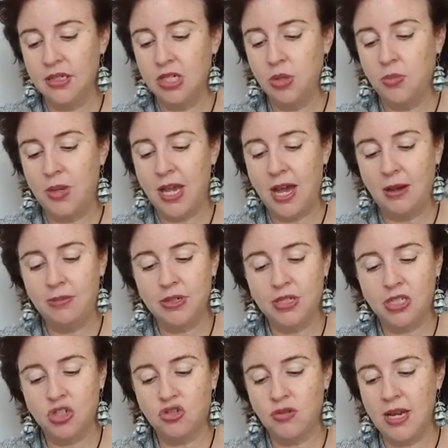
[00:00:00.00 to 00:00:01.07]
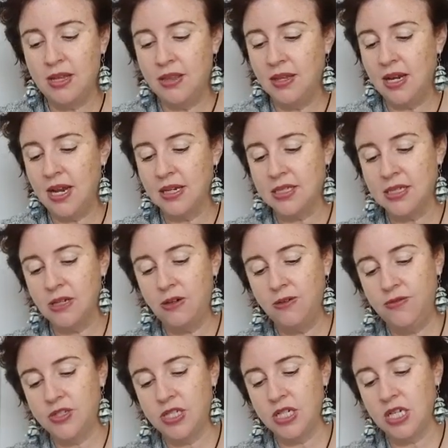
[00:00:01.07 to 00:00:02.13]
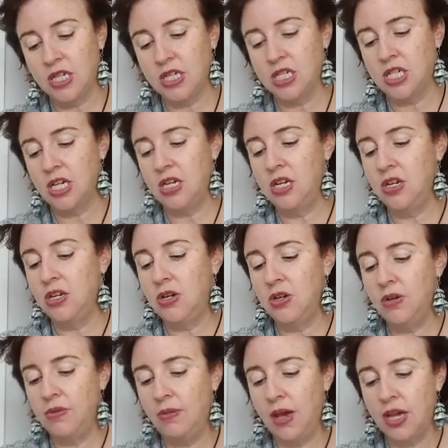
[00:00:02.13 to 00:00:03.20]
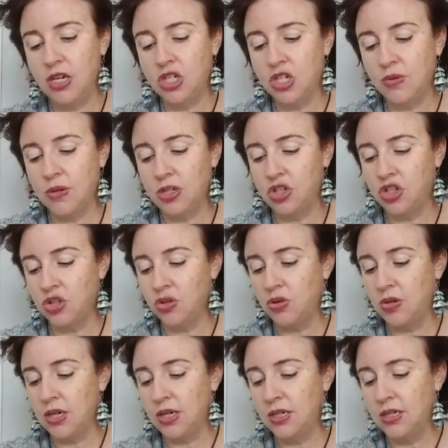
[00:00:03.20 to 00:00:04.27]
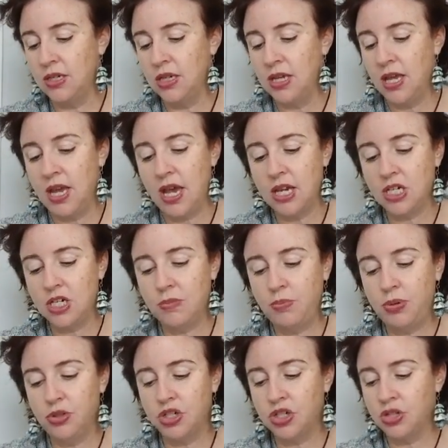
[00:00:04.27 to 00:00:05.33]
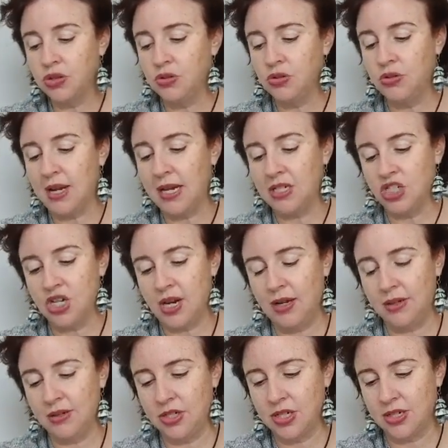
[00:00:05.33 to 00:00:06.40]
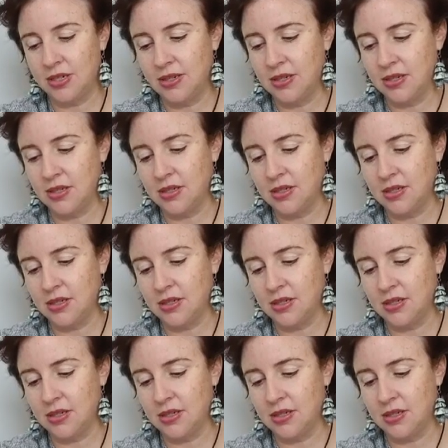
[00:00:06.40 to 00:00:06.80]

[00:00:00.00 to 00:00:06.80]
to be able to strengthen ourselves to continue and to endure and to push through our challenges,